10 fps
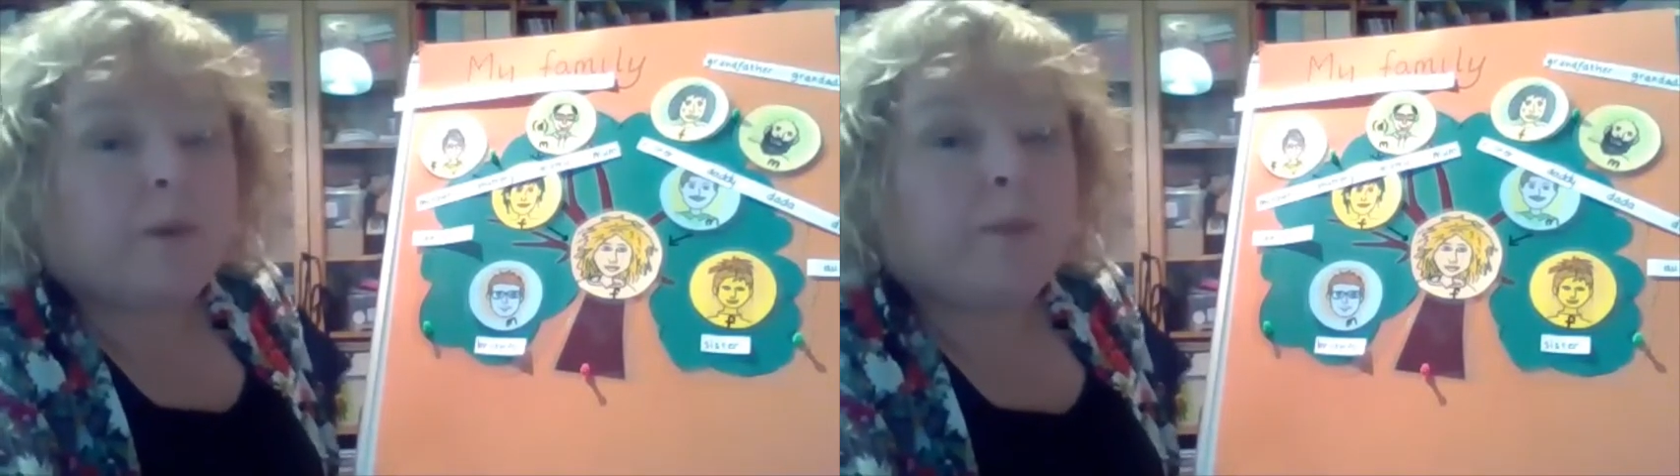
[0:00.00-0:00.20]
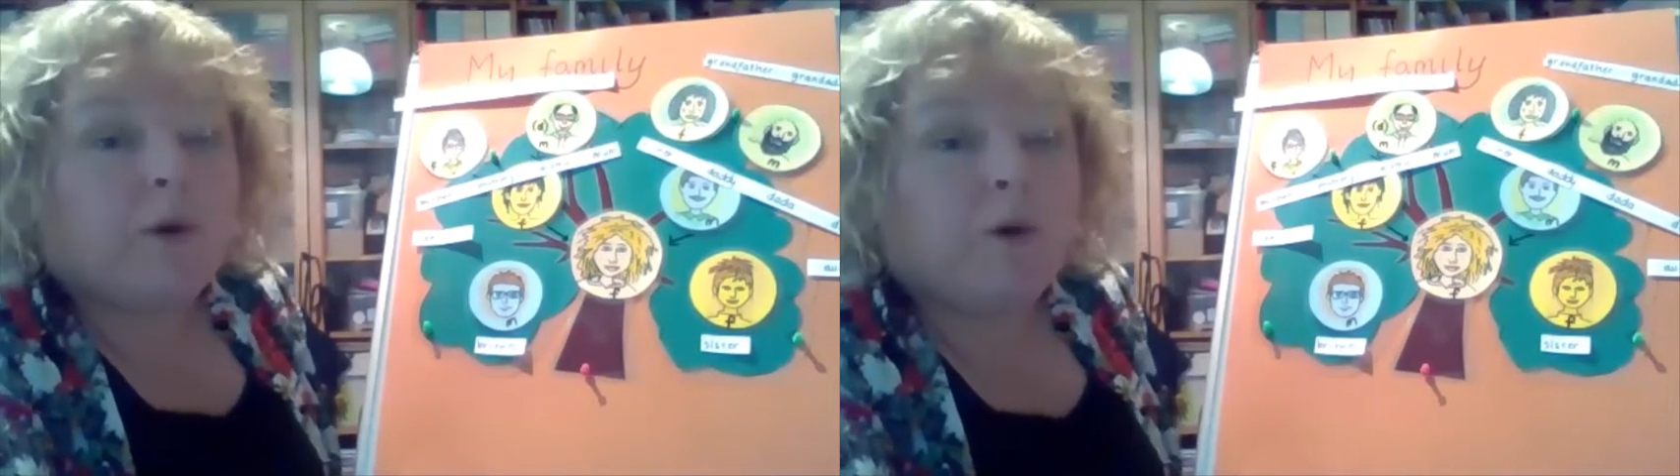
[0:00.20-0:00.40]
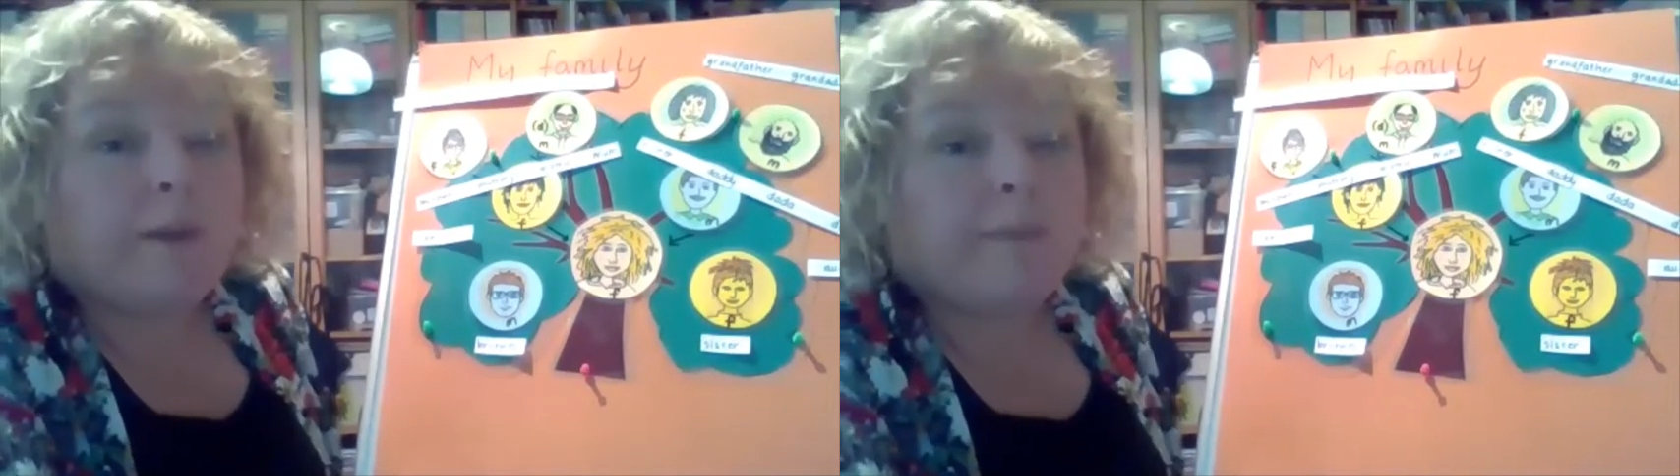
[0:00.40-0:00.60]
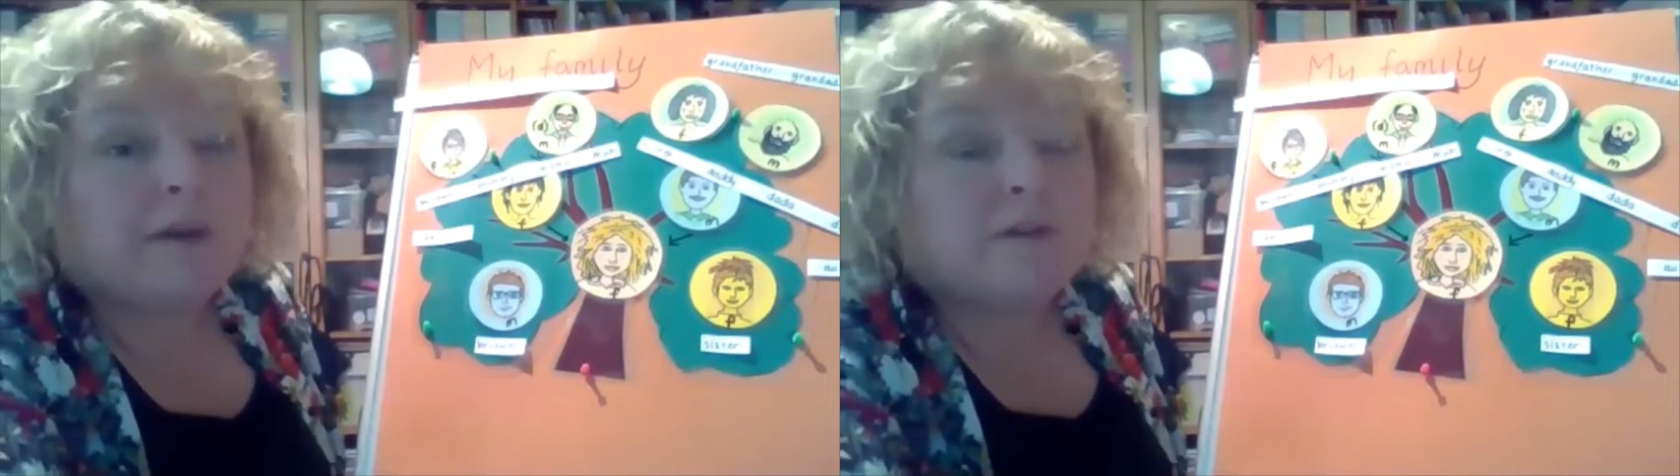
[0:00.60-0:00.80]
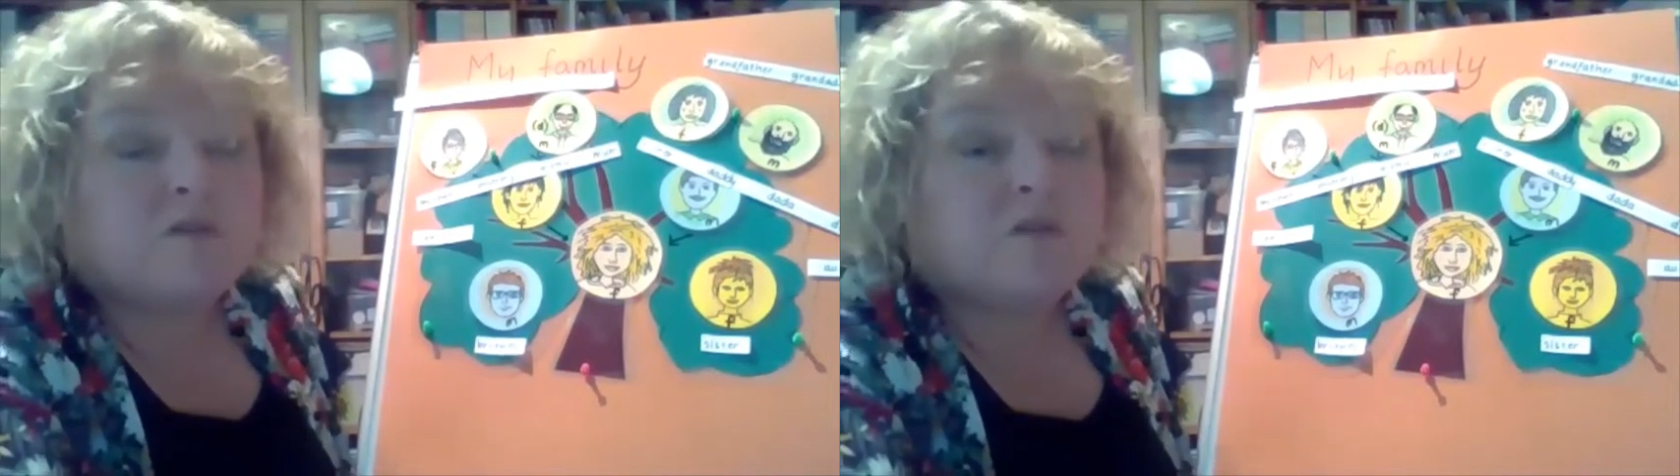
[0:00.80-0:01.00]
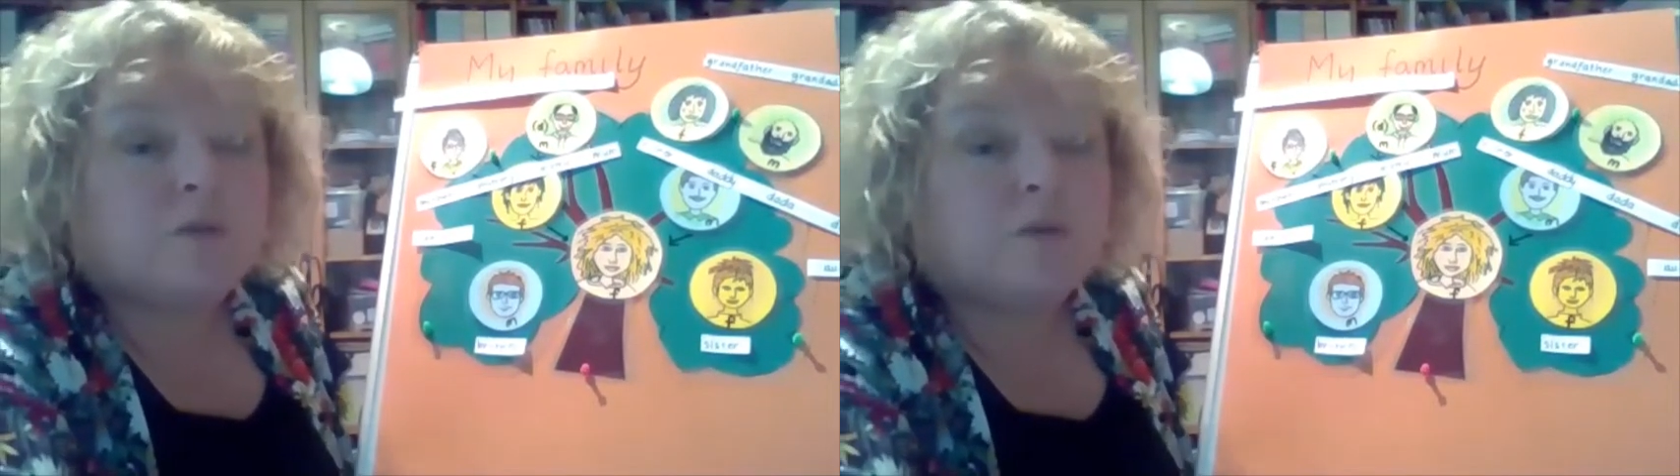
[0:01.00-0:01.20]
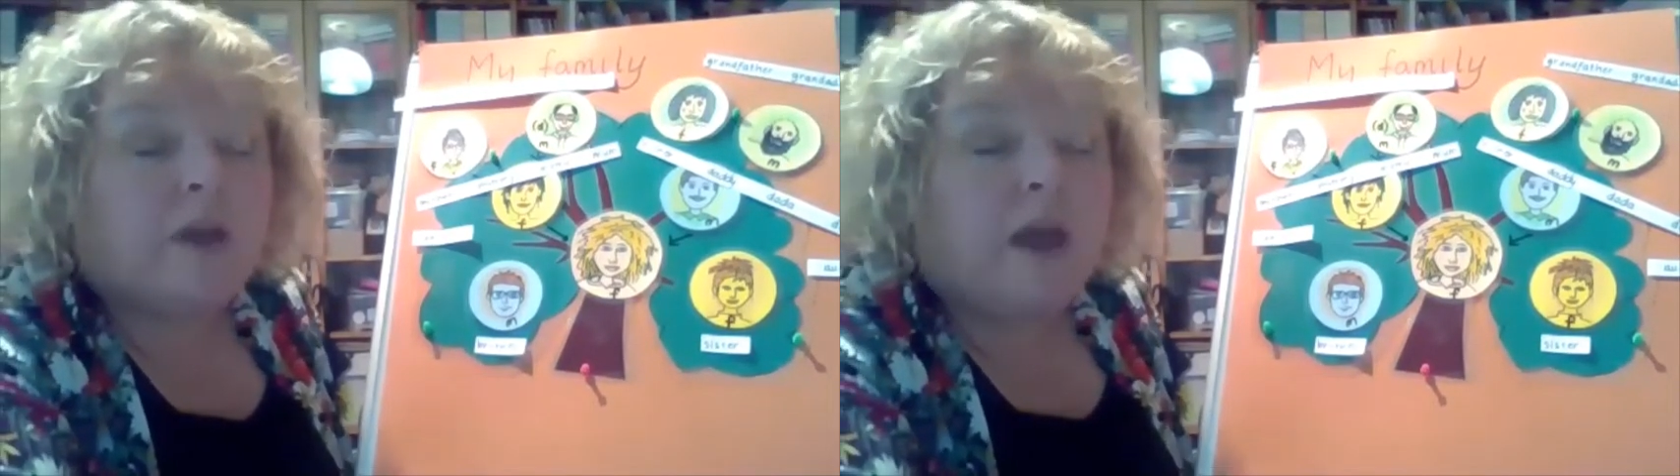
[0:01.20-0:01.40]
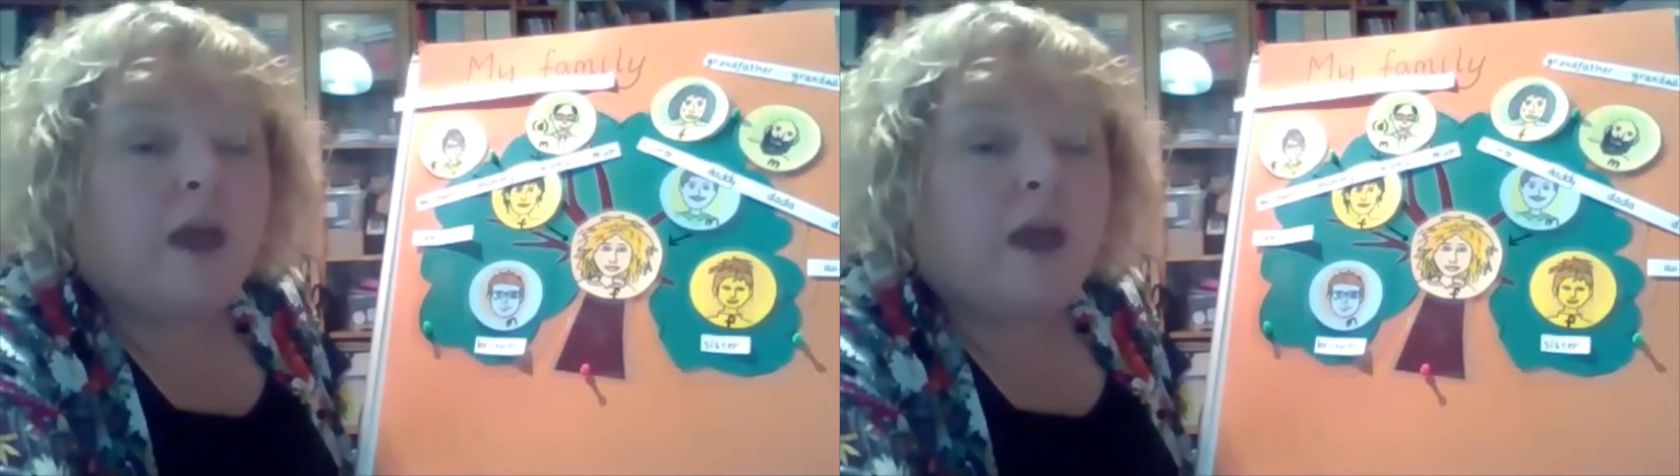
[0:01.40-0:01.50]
when we all get back to school,